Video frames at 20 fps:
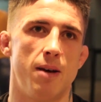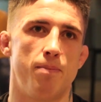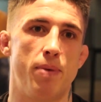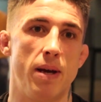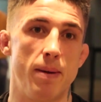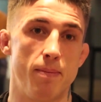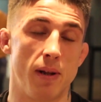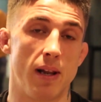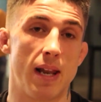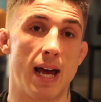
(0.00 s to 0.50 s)

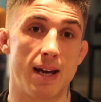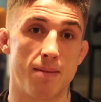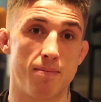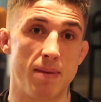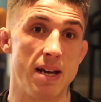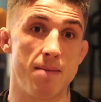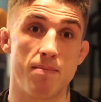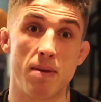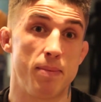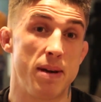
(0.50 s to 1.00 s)
people like
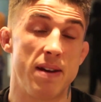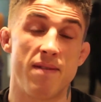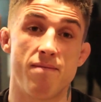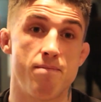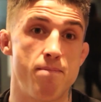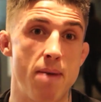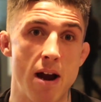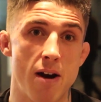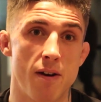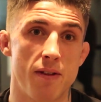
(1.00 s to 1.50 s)
me, maybe
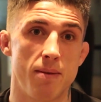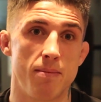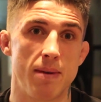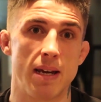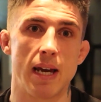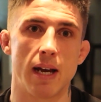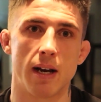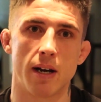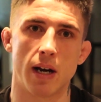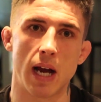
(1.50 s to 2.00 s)
even better than
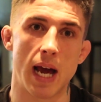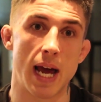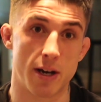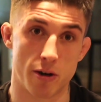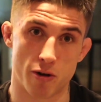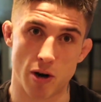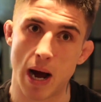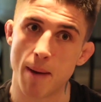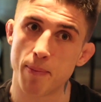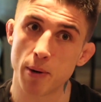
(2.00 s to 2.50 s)
me in
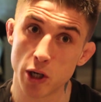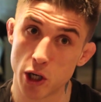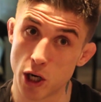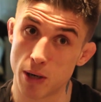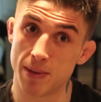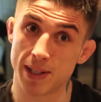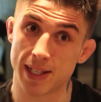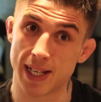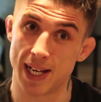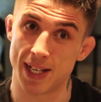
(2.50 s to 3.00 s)
grappling
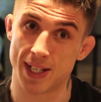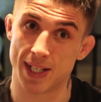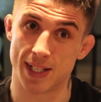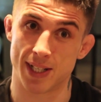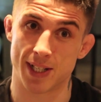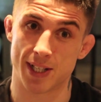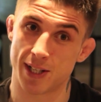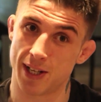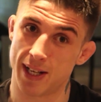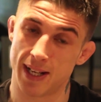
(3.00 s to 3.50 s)

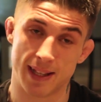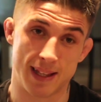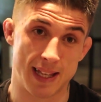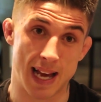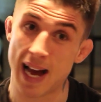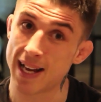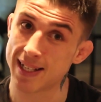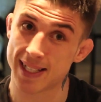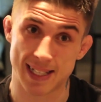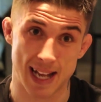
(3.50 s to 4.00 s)
competitions.
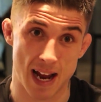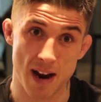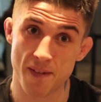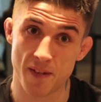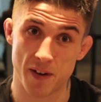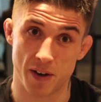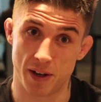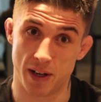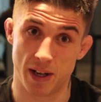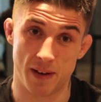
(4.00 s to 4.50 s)
That's
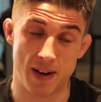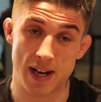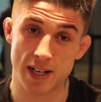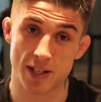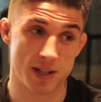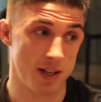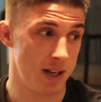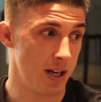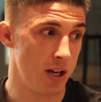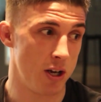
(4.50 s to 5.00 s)
different. If
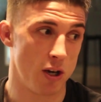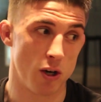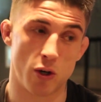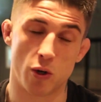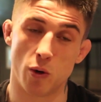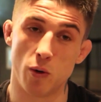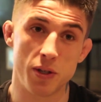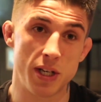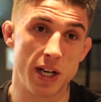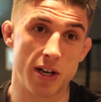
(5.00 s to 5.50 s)
that's
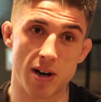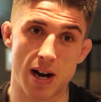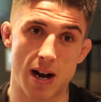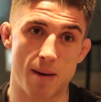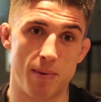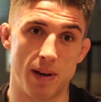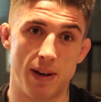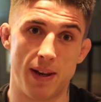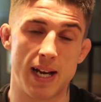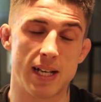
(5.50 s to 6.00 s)
go-to
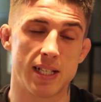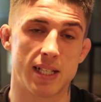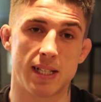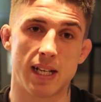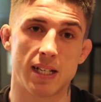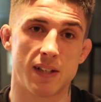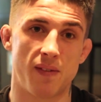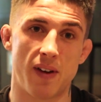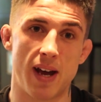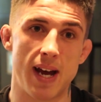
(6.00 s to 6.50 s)
grappling,
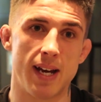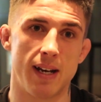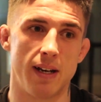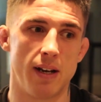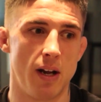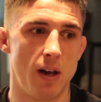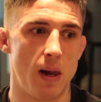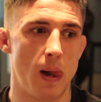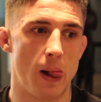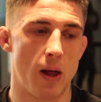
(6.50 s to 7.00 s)
that's fine.
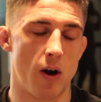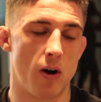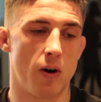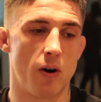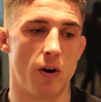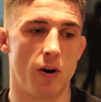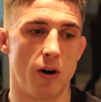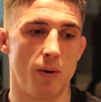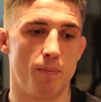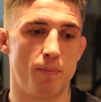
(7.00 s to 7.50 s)

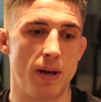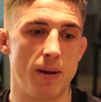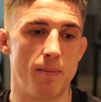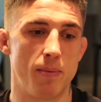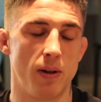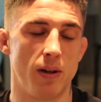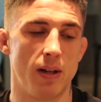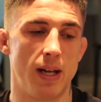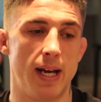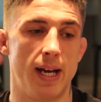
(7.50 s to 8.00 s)
Or
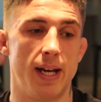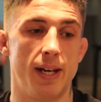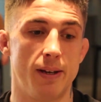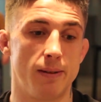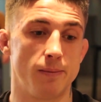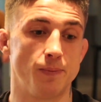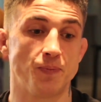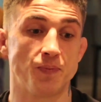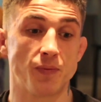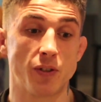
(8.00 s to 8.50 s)
people
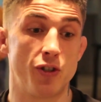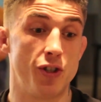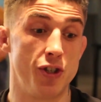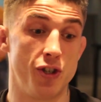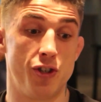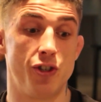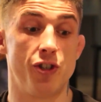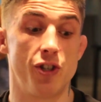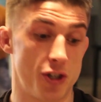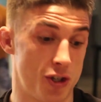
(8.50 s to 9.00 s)
in
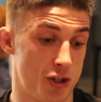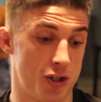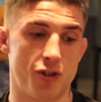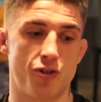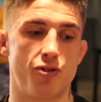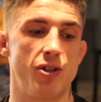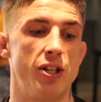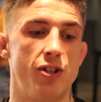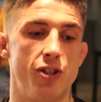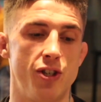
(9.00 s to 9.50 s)
just
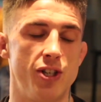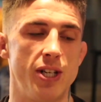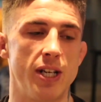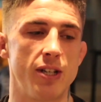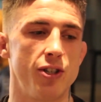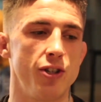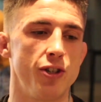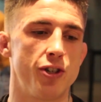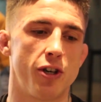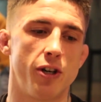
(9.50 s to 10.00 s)
straight
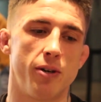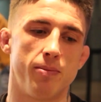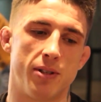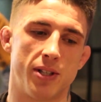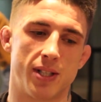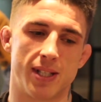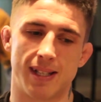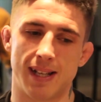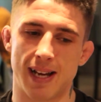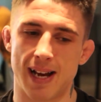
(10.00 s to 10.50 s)
jiu-jitsu
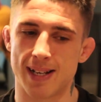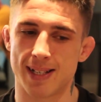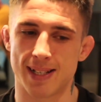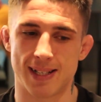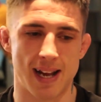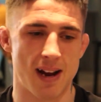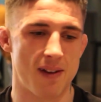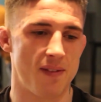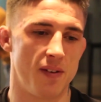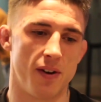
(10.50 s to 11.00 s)
tournaments, that's
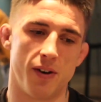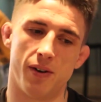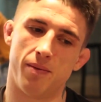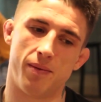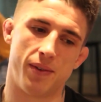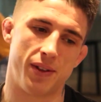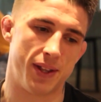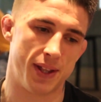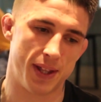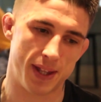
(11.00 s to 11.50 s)
different.
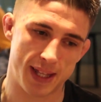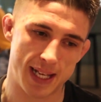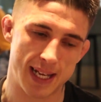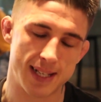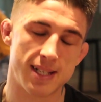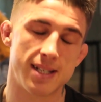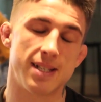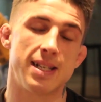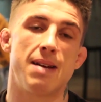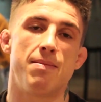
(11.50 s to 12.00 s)

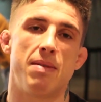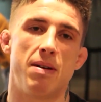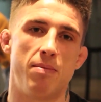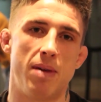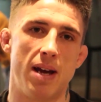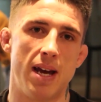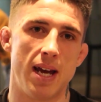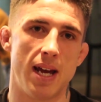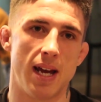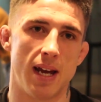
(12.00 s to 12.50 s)
This is
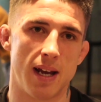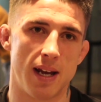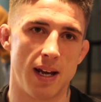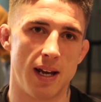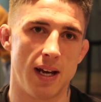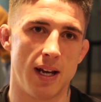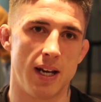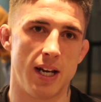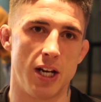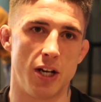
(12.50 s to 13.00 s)

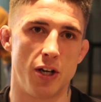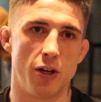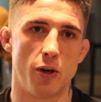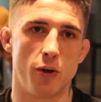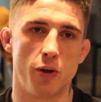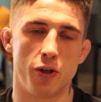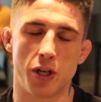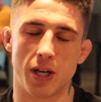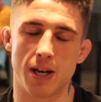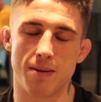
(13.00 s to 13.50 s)
MMA. You
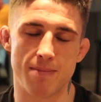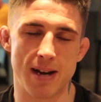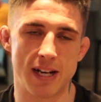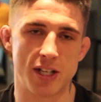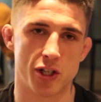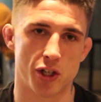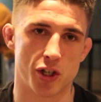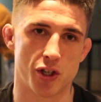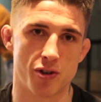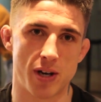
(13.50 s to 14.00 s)
know, you can
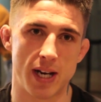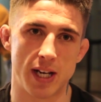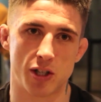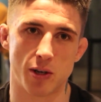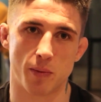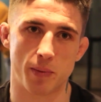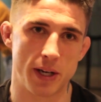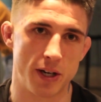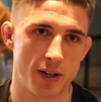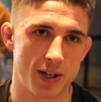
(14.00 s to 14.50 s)
mix your strikes
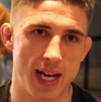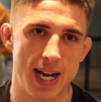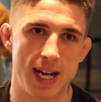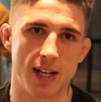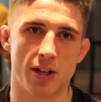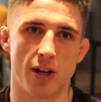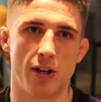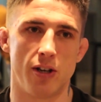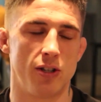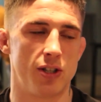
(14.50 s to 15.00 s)
up with your
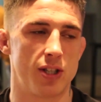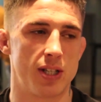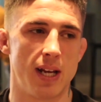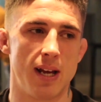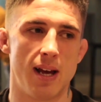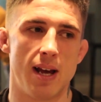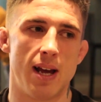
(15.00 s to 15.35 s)
takedowns.